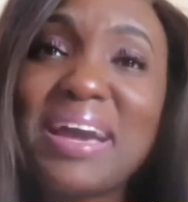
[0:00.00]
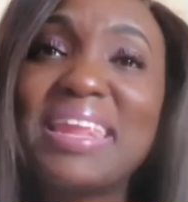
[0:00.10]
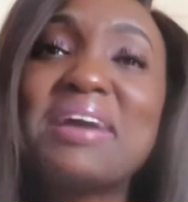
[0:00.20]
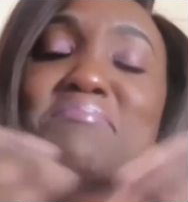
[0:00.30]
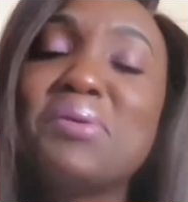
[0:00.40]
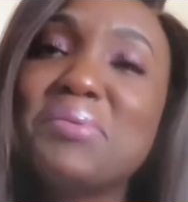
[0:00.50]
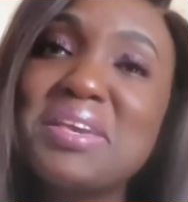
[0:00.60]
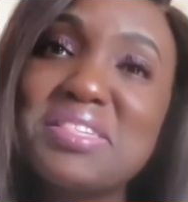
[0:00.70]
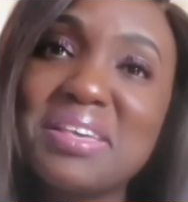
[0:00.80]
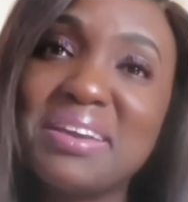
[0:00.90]
I liked
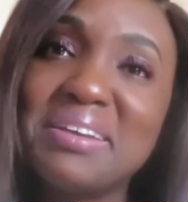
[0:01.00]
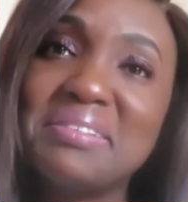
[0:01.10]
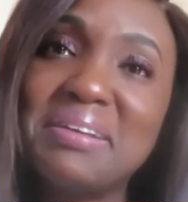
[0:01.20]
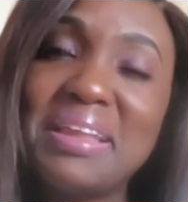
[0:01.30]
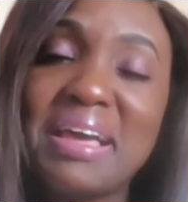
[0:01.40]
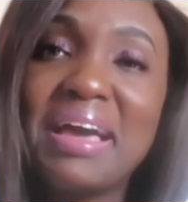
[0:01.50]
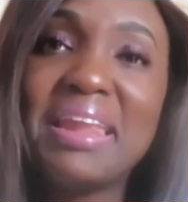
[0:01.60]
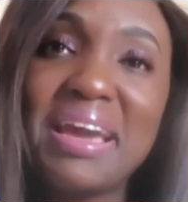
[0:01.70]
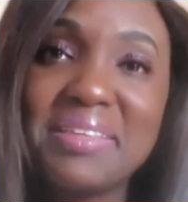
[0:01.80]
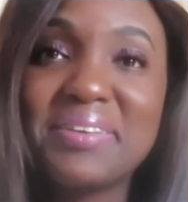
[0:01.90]
Moesha. I
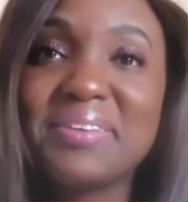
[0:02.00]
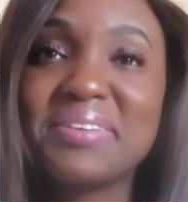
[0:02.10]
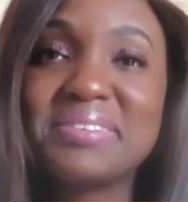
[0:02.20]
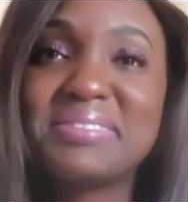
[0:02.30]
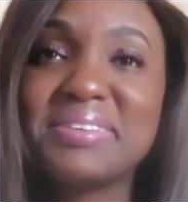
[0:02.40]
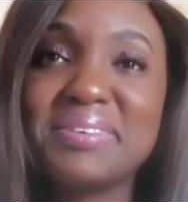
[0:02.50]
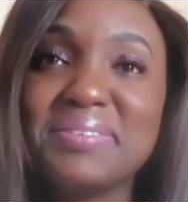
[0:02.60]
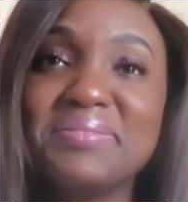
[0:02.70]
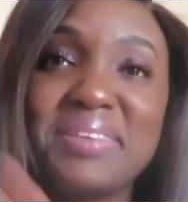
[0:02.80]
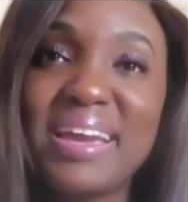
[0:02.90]
liked her.
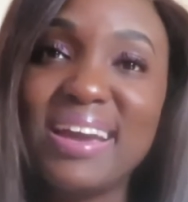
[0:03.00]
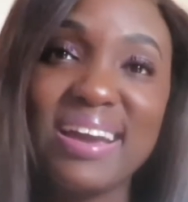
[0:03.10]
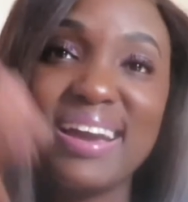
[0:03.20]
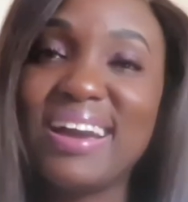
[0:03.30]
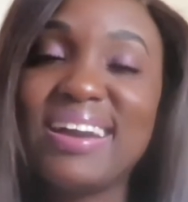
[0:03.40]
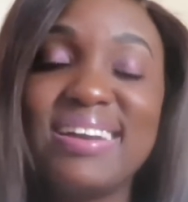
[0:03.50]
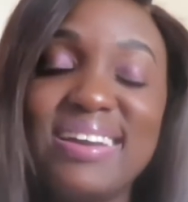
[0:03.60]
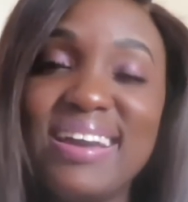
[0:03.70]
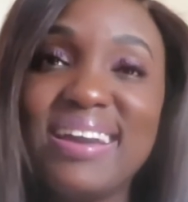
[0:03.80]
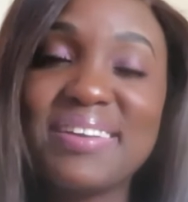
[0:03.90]
So yeah,
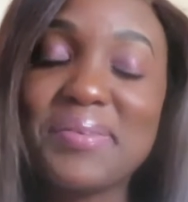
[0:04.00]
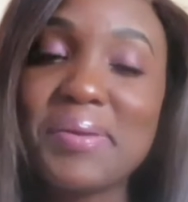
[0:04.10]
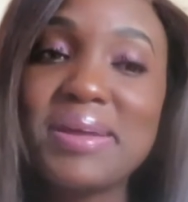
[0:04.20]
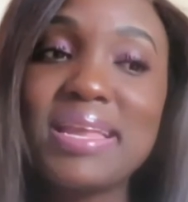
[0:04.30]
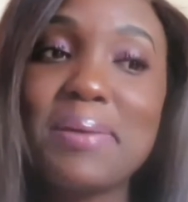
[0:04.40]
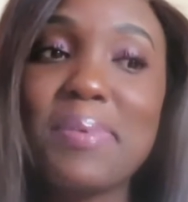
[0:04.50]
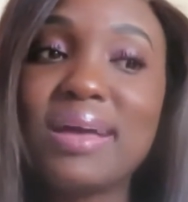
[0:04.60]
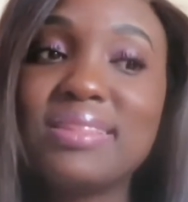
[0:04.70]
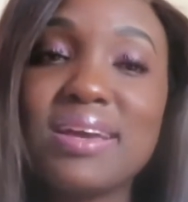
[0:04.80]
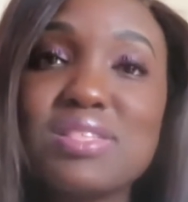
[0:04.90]
growing up
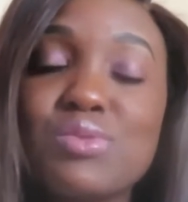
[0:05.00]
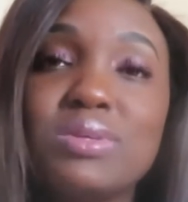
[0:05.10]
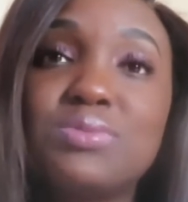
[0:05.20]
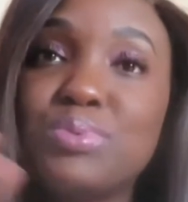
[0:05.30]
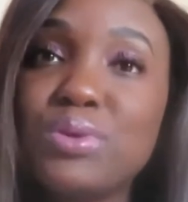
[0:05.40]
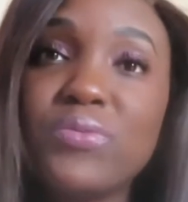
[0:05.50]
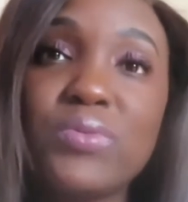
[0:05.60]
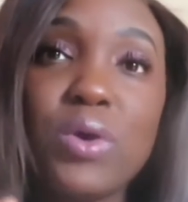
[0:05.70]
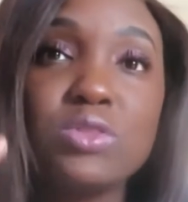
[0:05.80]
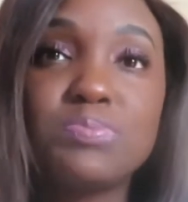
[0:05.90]
I thought she was
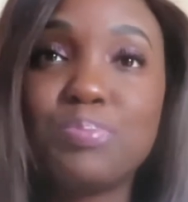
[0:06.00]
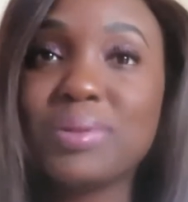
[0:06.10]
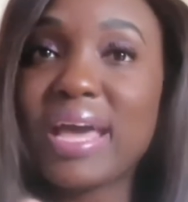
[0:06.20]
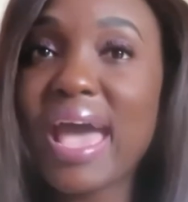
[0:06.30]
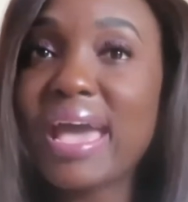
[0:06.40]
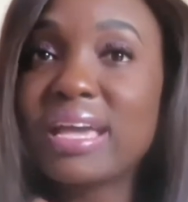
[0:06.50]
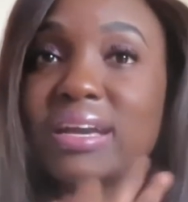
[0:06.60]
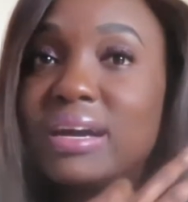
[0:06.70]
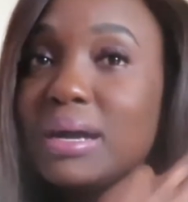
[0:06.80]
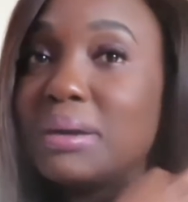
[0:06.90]
beautiful,
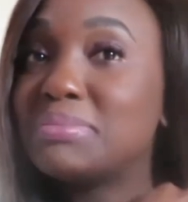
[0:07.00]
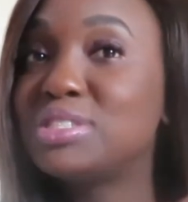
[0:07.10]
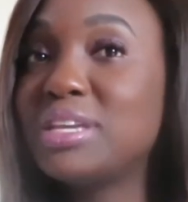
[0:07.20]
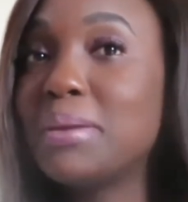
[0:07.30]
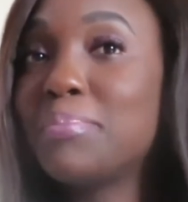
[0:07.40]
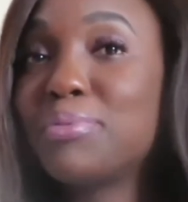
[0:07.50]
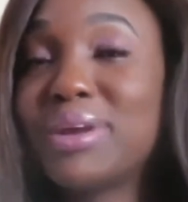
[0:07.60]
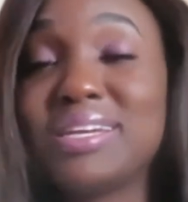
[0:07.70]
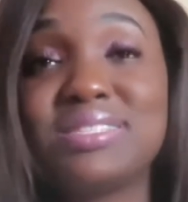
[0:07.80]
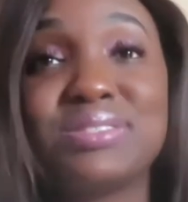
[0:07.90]
black. She
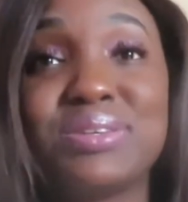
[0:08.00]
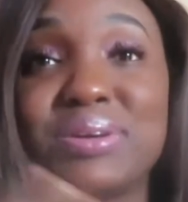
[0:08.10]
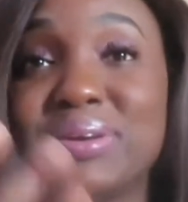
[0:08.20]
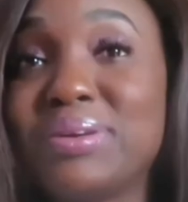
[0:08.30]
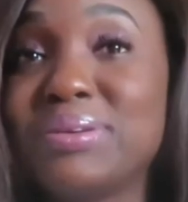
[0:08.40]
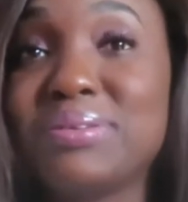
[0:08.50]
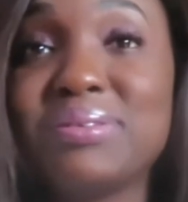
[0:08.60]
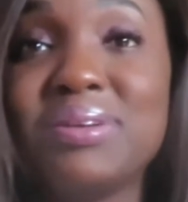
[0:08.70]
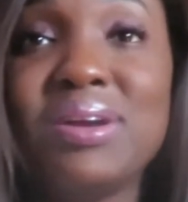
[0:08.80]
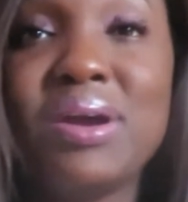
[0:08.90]
embraced
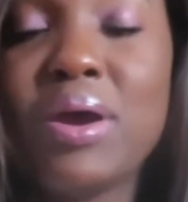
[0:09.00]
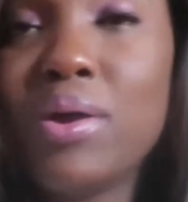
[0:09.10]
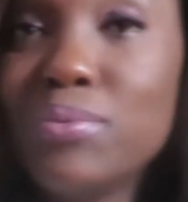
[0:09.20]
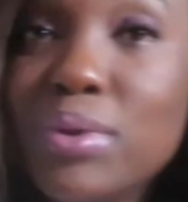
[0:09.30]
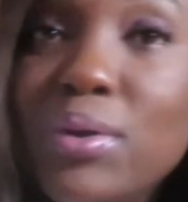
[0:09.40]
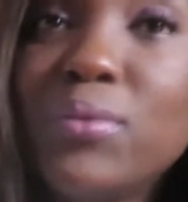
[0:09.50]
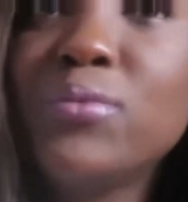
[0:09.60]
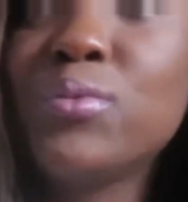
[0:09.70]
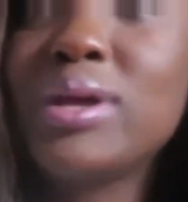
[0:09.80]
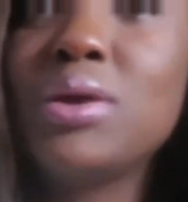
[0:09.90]
her role
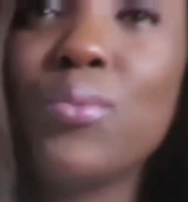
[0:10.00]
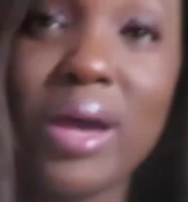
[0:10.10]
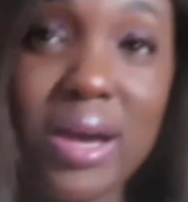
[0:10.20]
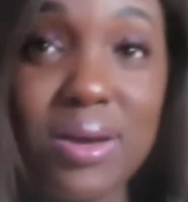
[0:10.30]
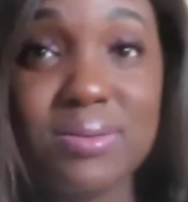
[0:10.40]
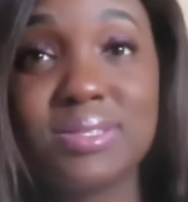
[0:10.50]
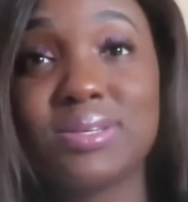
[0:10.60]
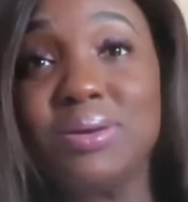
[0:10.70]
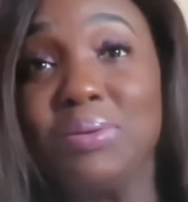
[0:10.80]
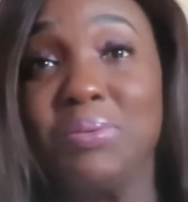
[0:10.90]
really well.
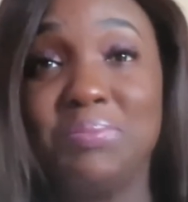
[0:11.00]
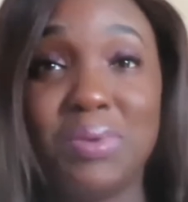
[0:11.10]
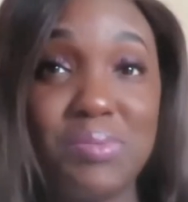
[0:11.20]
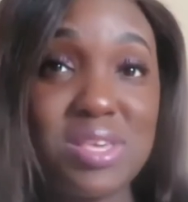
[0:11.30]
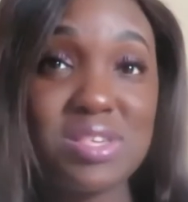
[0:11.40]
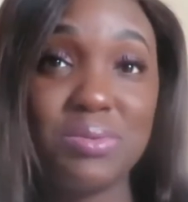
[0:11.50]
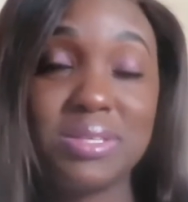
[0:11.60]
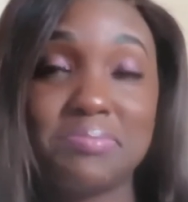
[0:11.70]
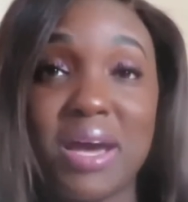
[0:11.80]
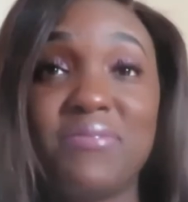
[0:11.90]
So Moesha
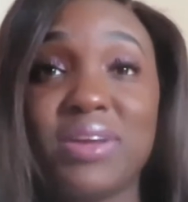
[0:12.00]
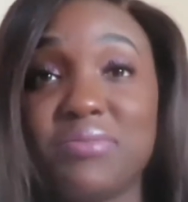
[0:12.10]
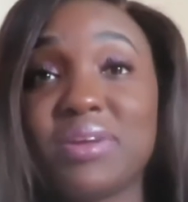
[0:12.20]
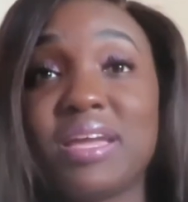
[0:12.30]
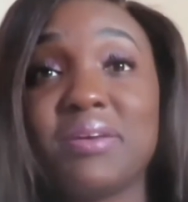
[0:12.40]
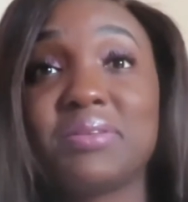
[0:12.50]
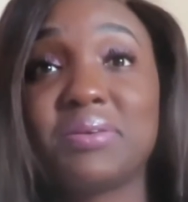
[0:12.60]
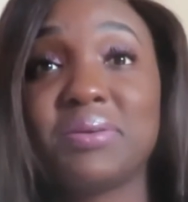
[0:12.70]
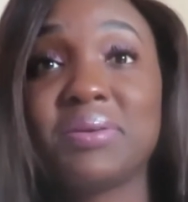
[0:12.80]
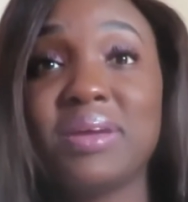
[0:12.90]
was my favorite
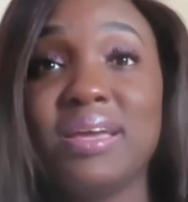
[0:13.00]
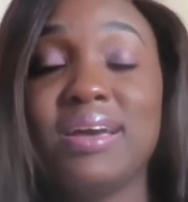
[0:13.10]
character.